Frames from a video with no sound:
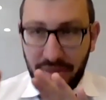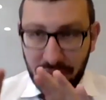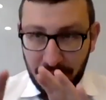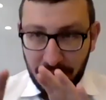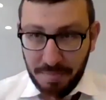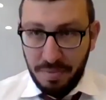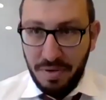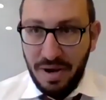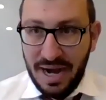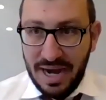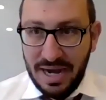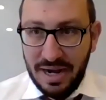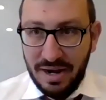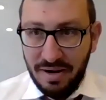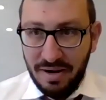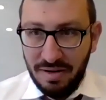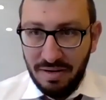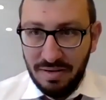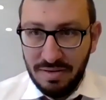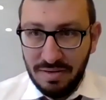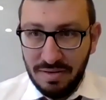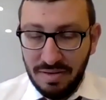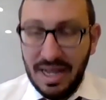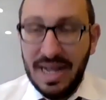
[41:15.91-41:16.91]
prayer
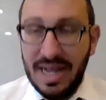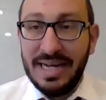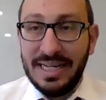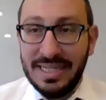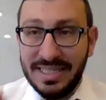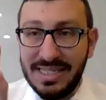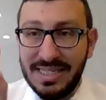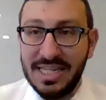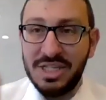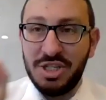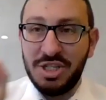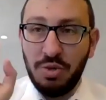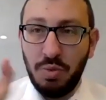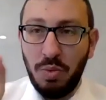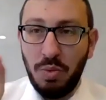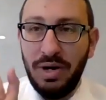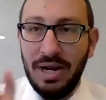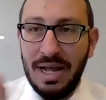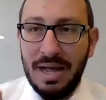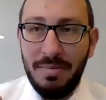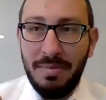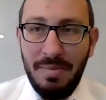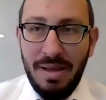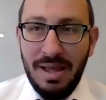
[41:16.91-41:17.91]
and he says the word
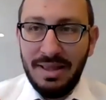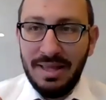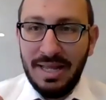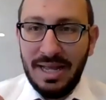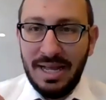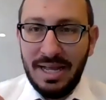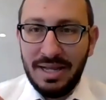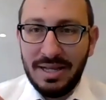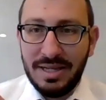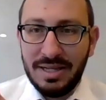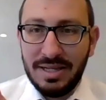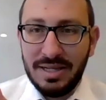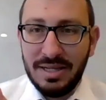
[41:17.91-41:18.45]
HaMelech,